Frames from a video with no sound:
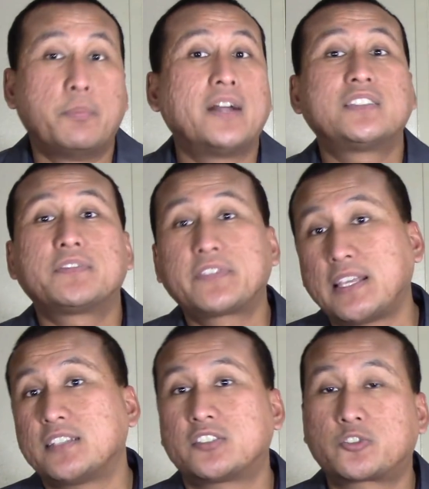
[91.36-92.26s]
A bunch
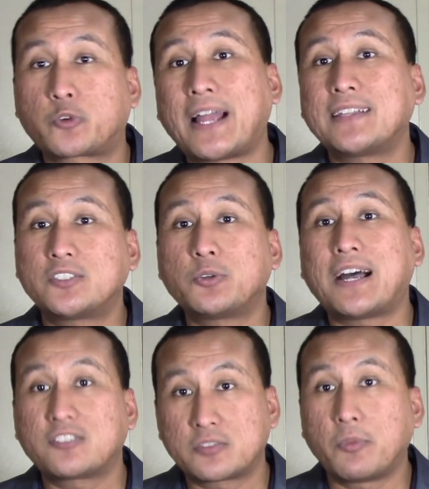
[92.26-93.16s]
of kids trying to
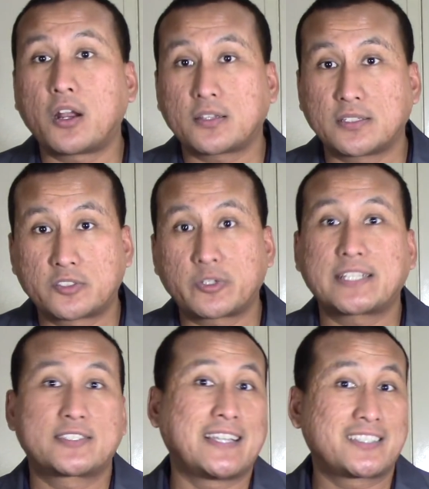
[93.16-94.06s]
outsmart the
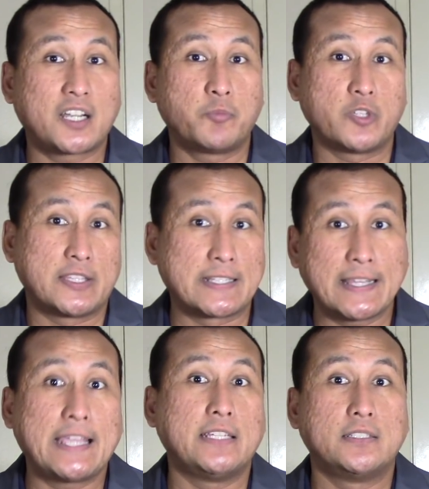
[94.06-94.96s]
tricks that come with the
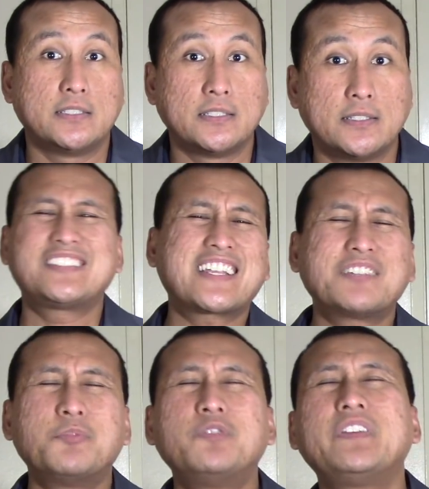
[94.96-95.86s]
Glade. The
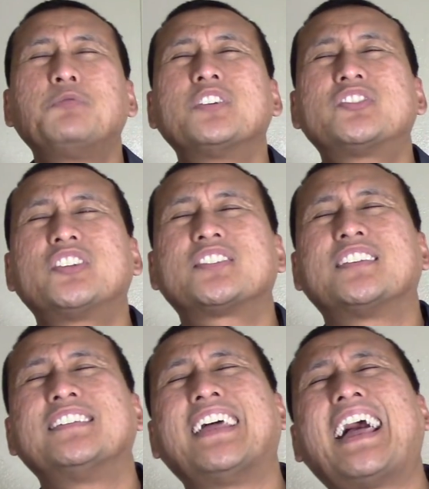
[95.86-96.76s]
second movie was
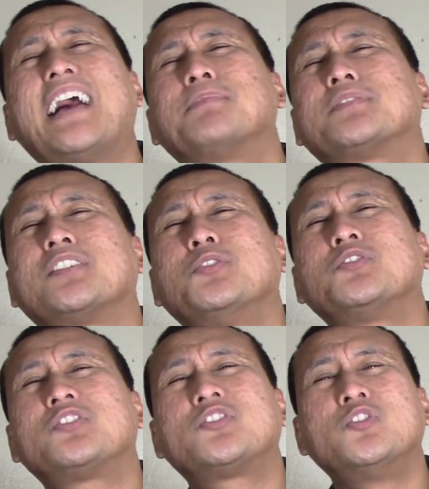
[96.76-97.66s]
just an
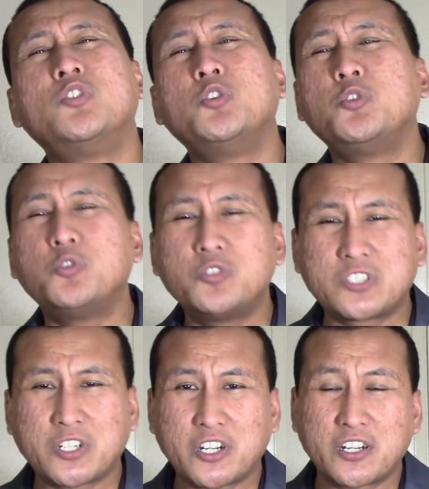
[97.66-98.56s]
absolute
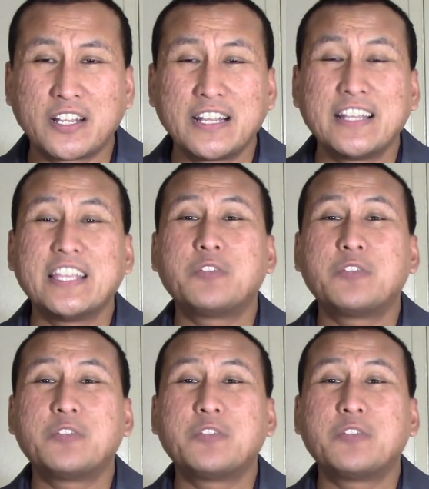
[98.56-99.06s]
snoozer.